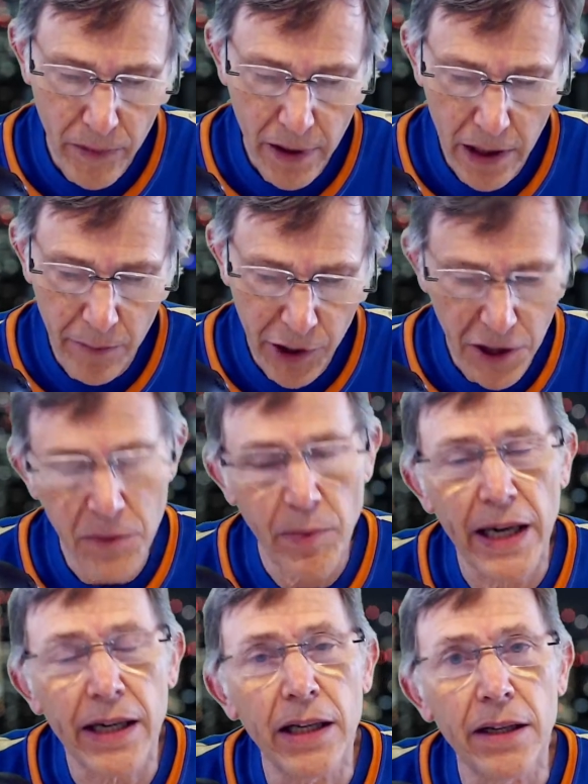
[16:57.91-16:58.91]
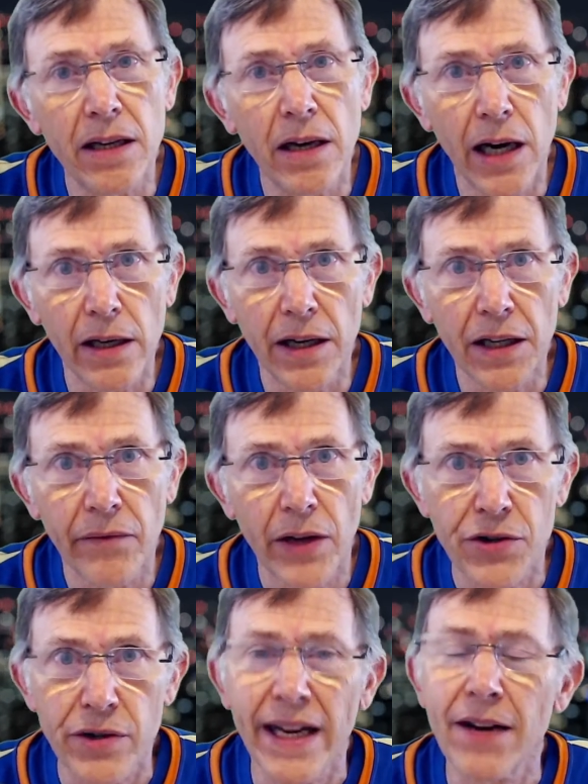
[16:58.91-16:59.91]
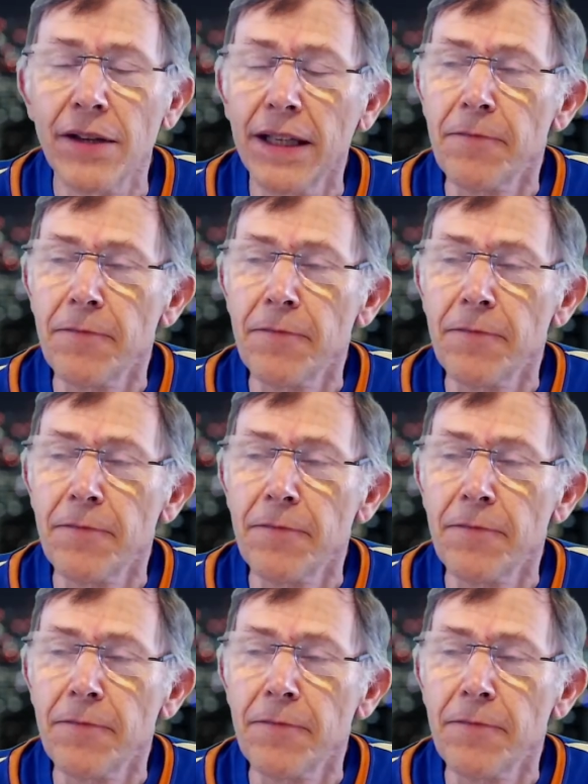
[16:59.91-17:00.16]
participate in the online convention. Now,